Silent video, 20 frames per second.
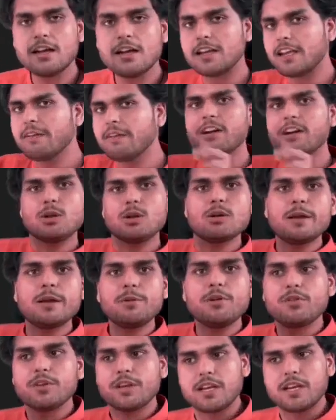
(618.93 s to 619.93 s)
Give it to
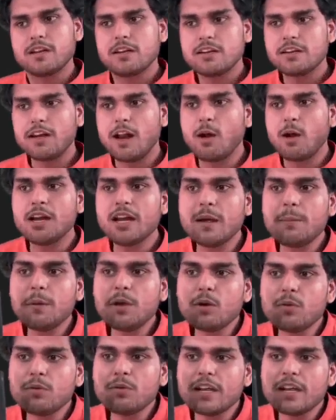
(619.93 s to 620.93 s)
libuv. Now
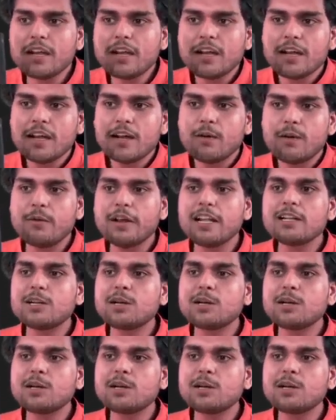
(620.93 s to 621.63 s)
libuv will